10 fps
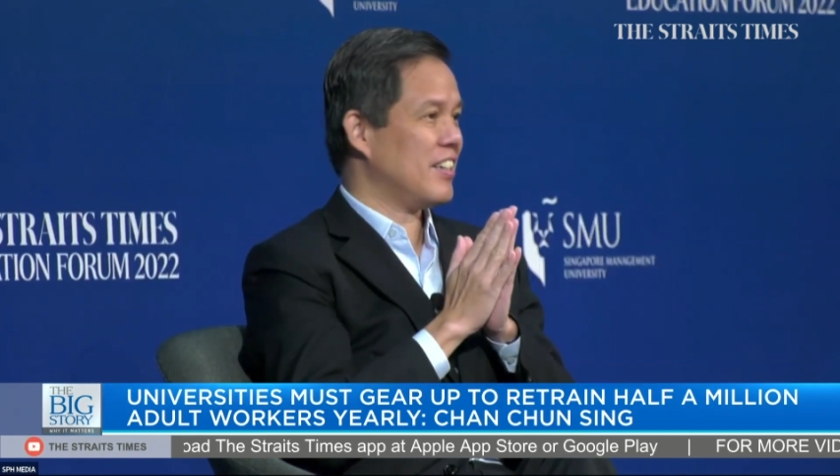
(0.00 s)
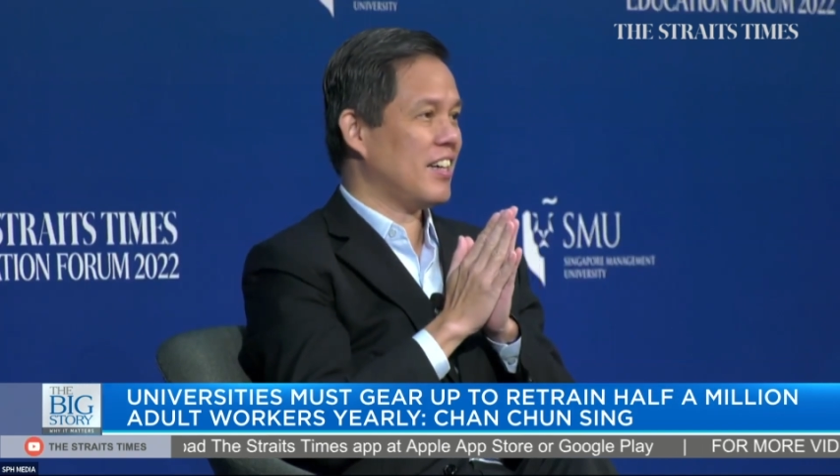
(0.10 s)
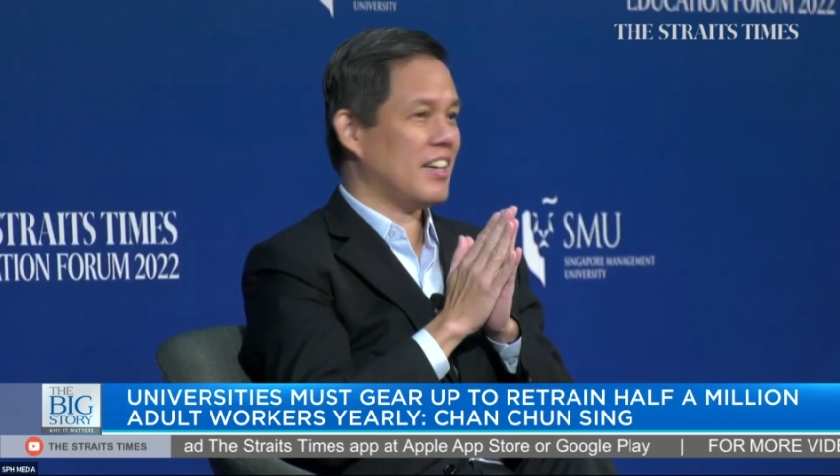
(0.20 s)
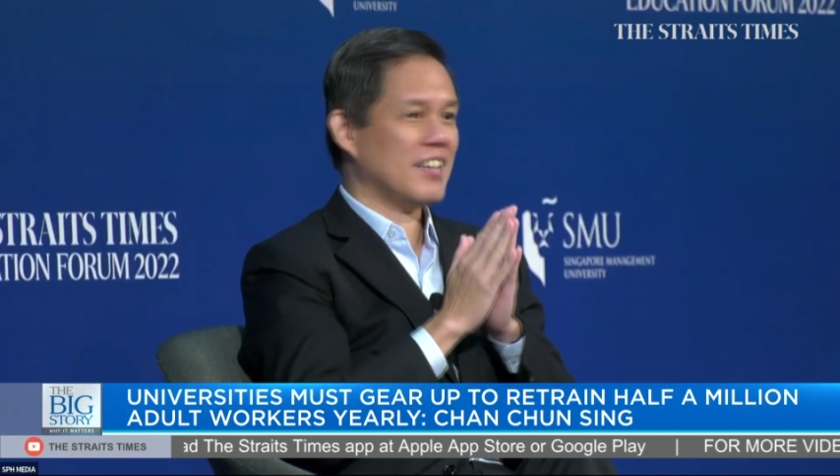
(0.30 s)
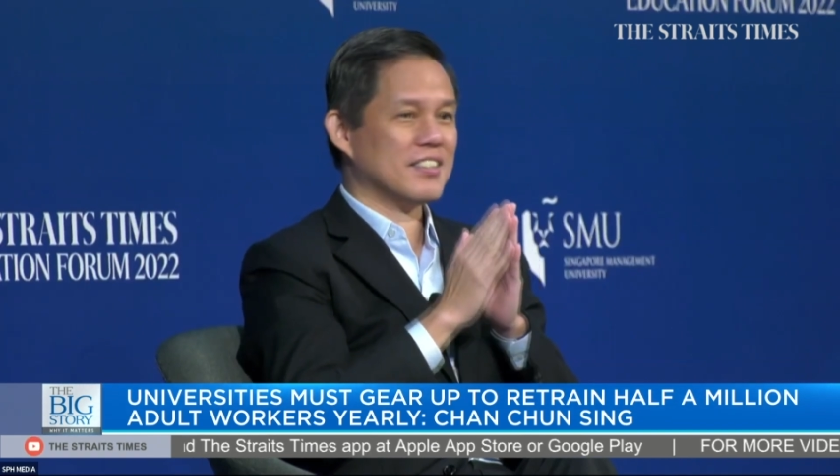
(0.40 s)

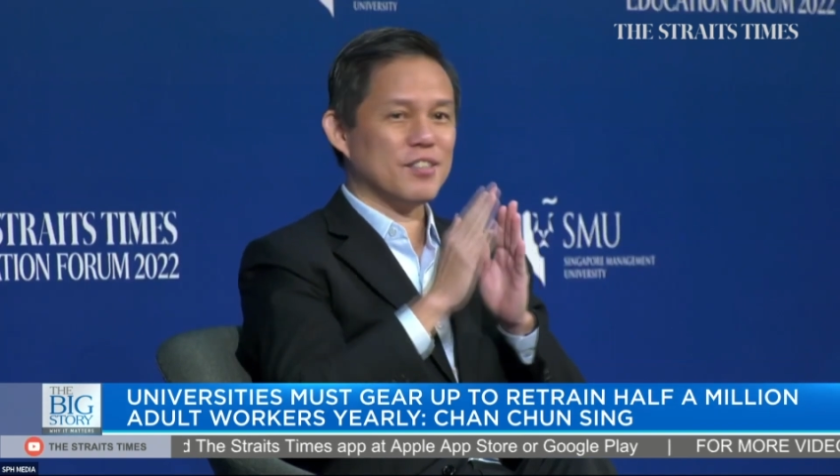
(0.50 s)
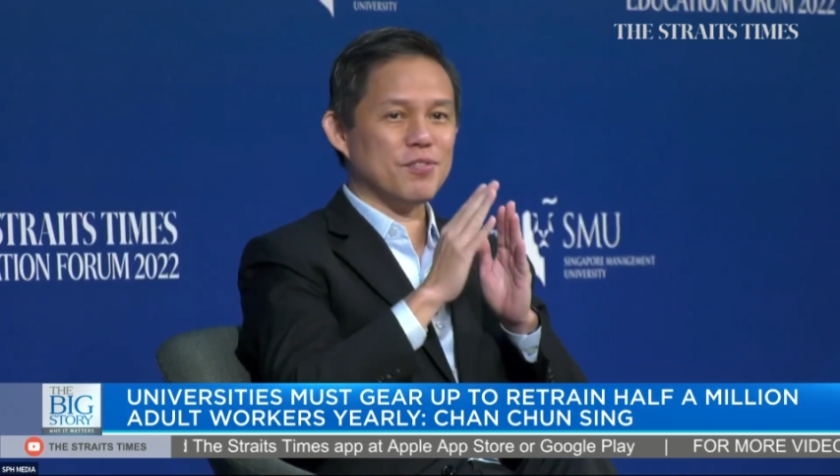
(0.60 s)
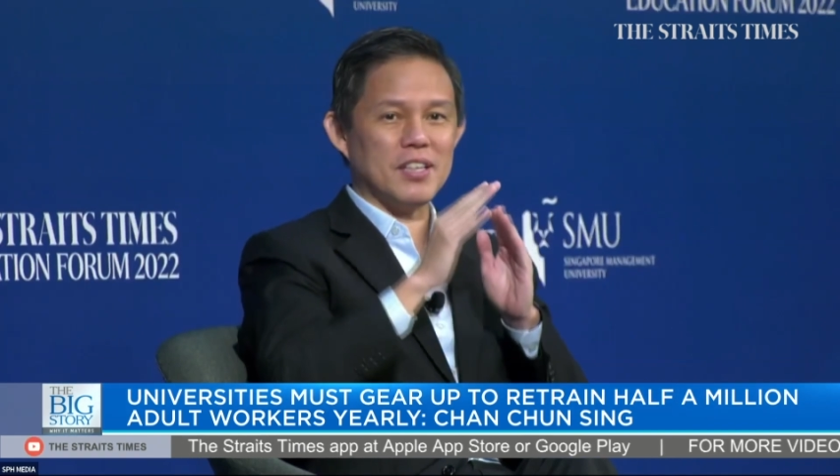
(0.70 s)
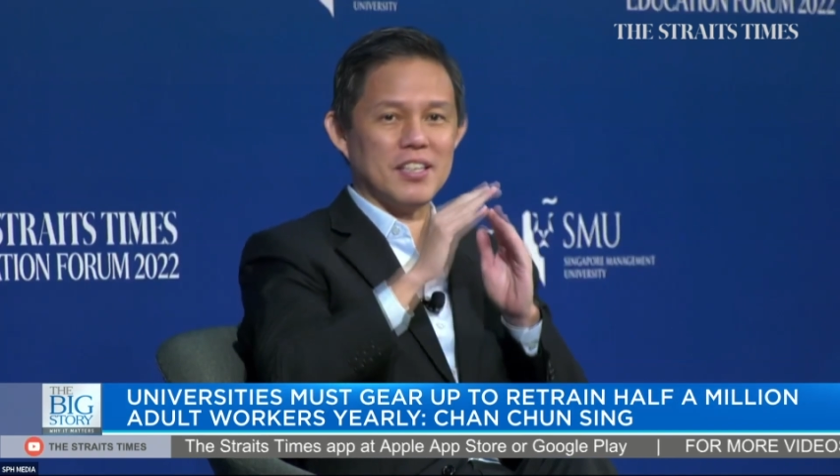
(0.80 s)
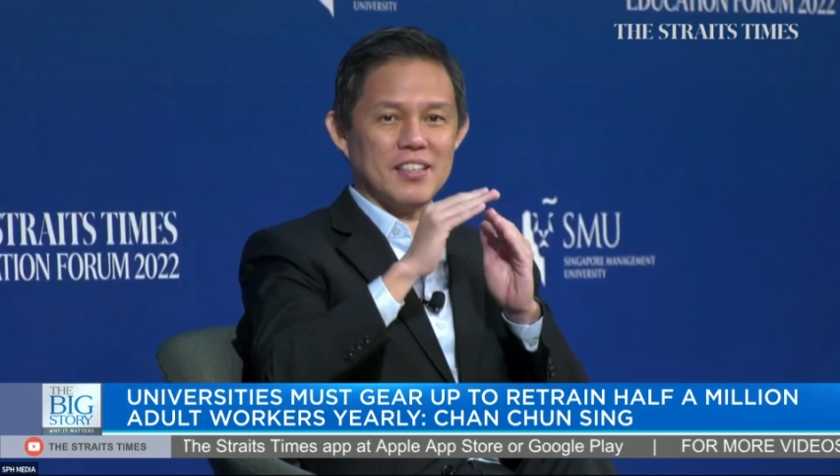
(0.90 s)
it then
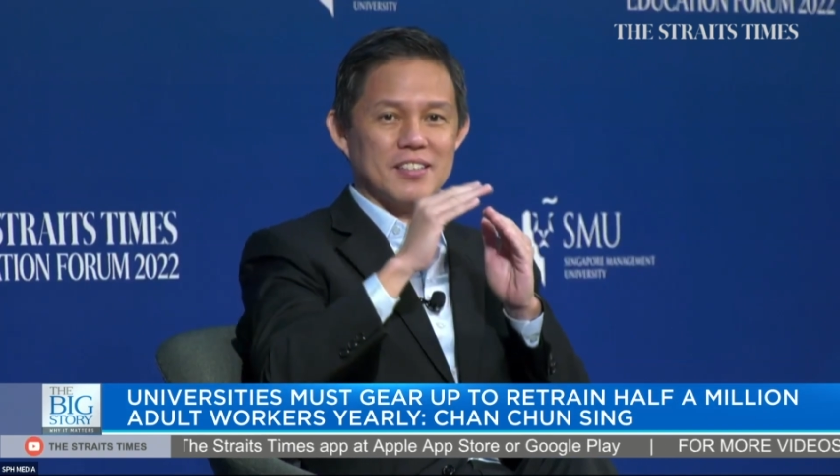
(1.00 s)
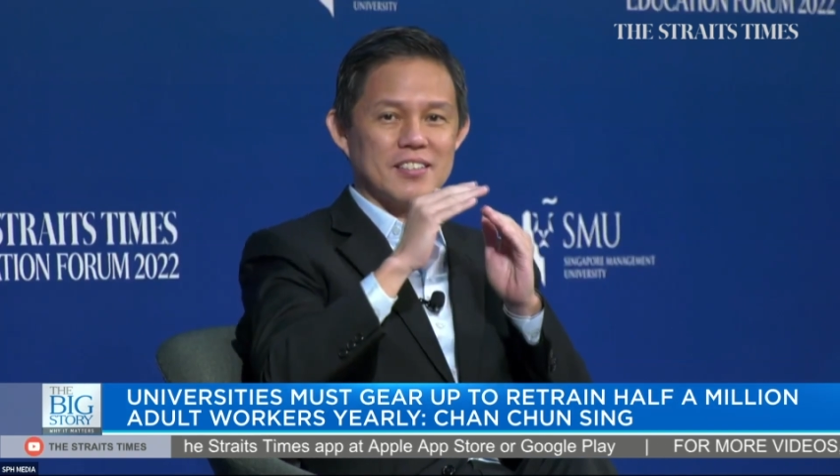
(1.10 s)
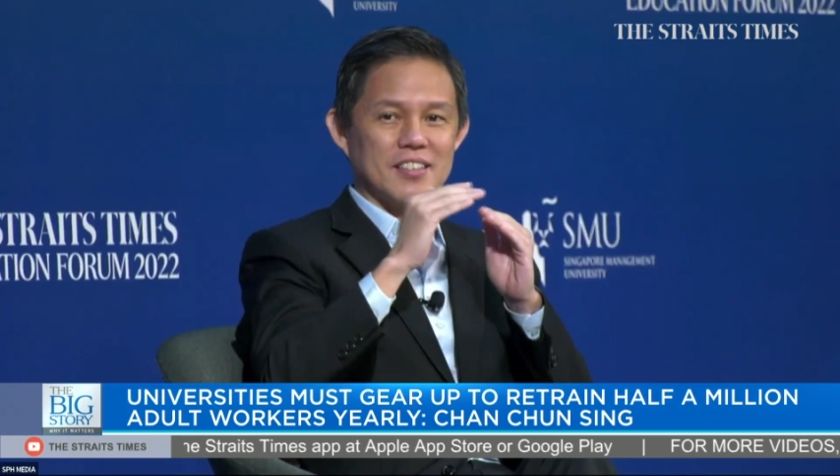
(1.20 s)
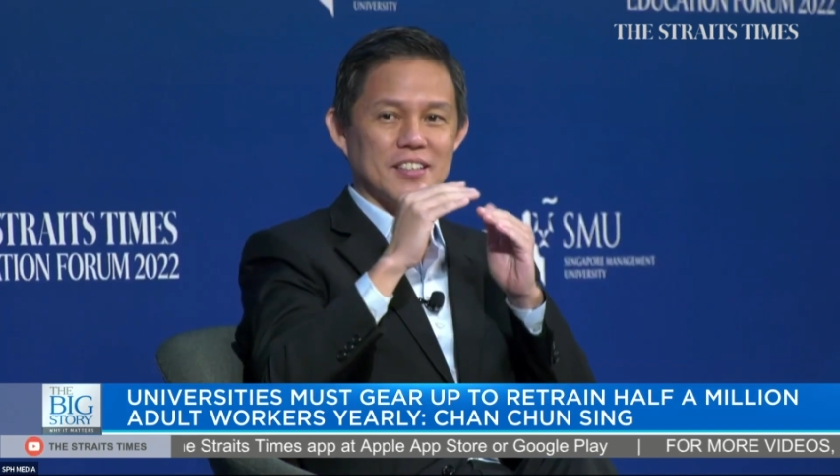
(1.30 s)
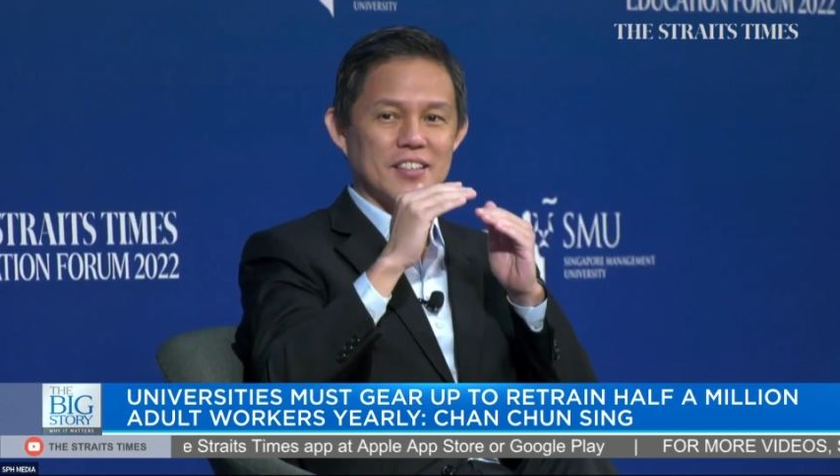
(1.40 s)
becomes a question
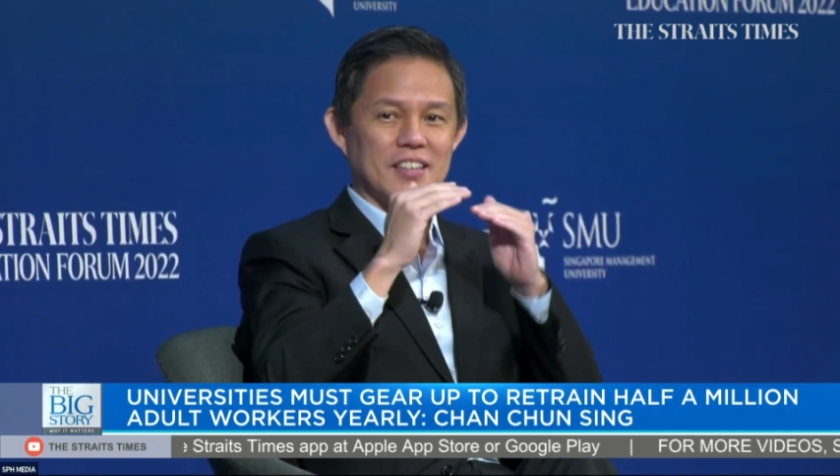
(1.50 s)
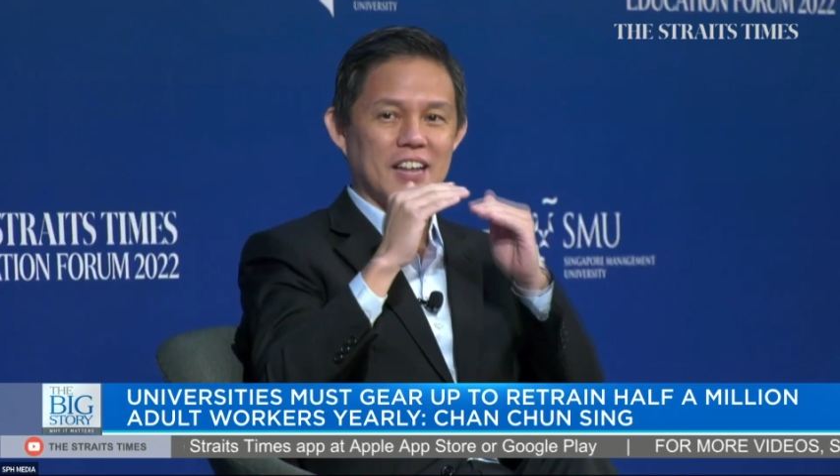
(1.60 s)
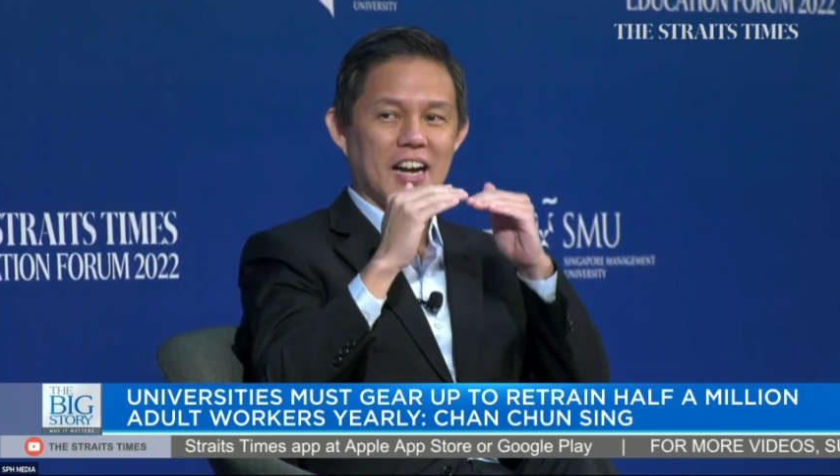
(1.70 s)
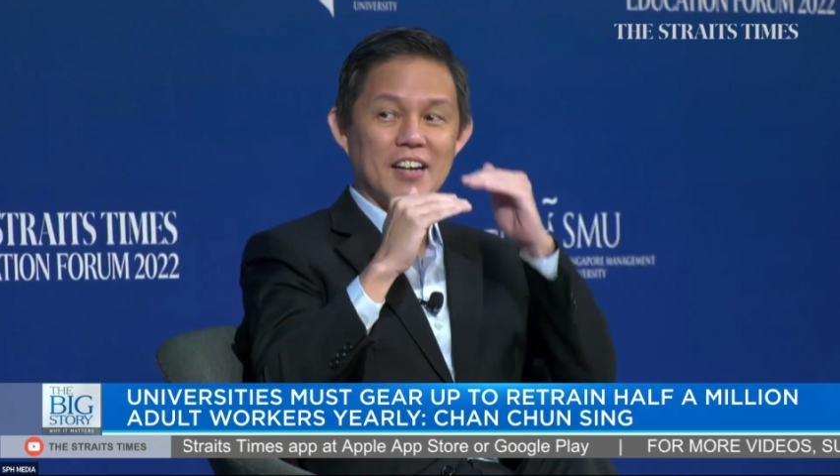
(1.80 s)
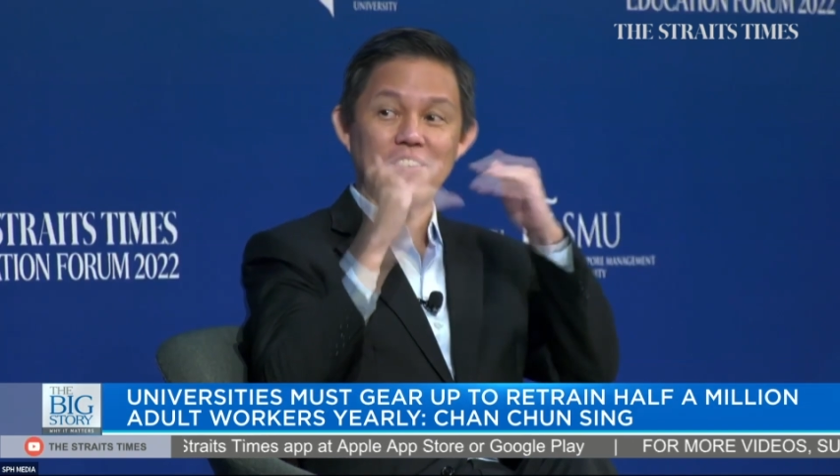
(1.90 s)
of capacity